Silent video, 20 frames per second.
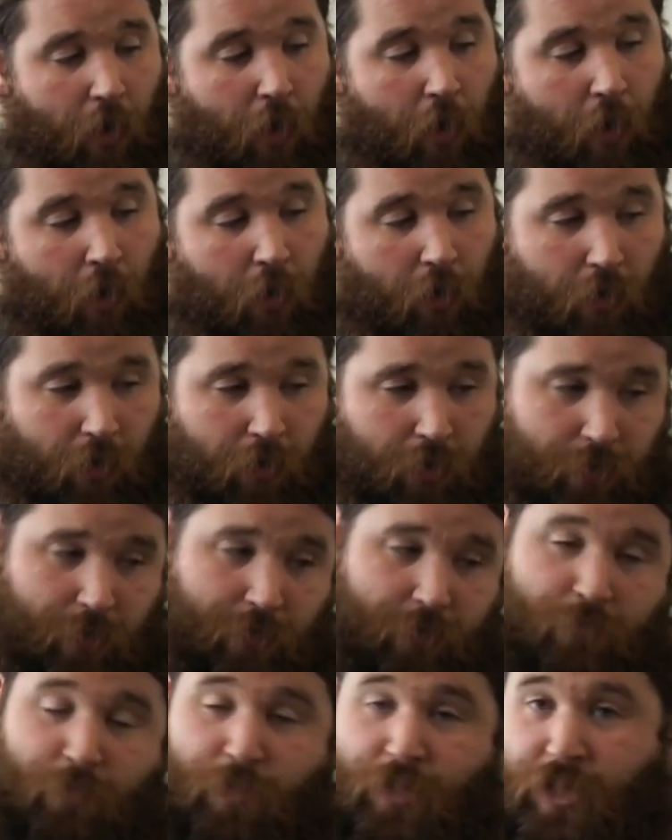or,
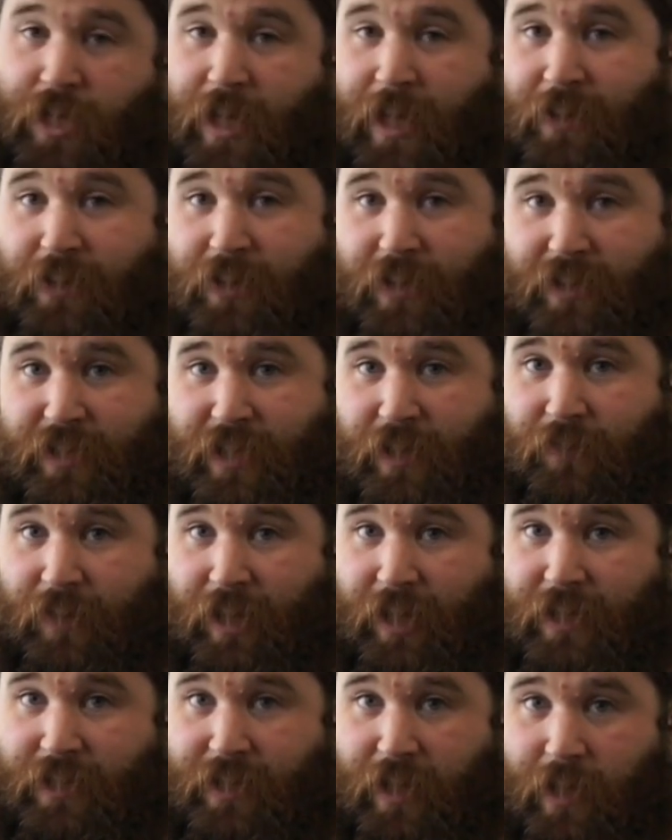which I think is even
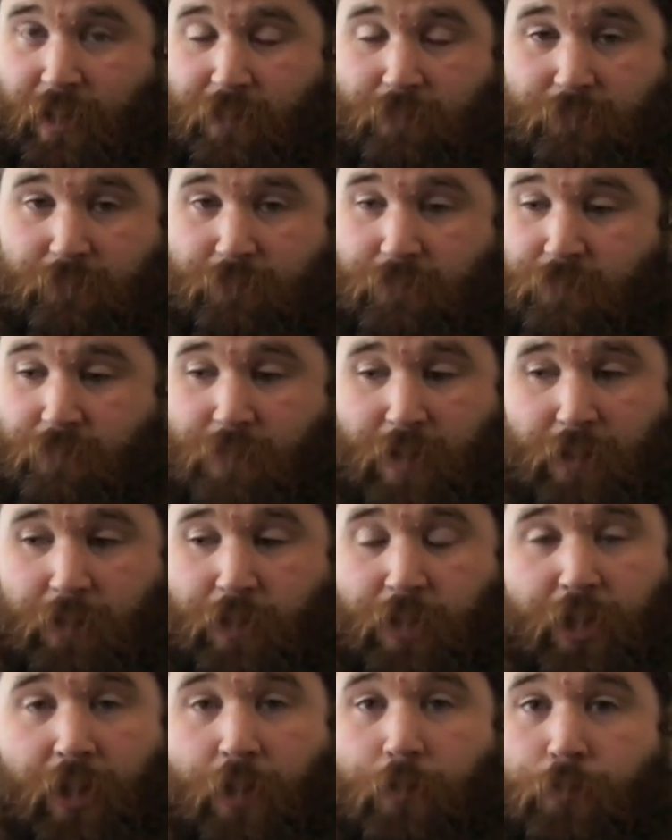easier, I'm
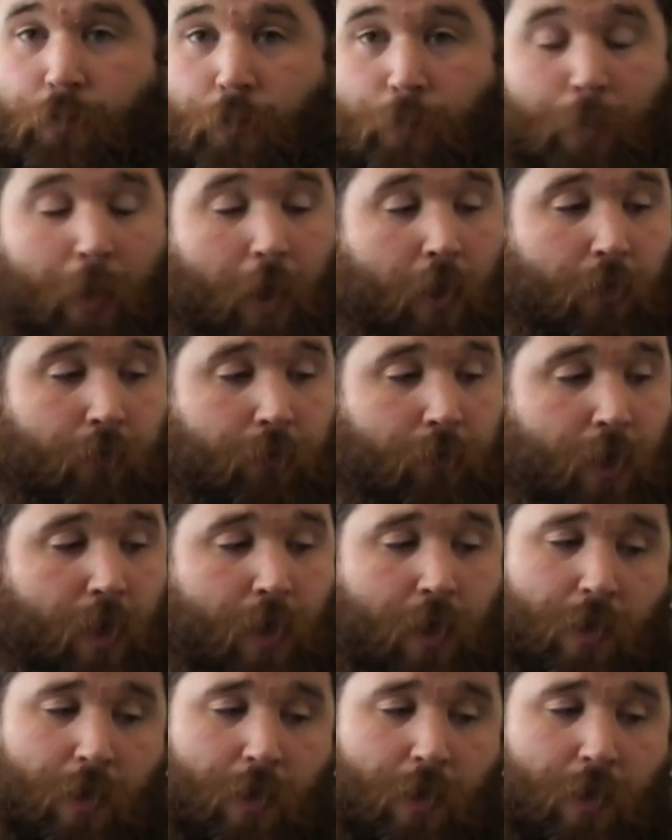going to go through both,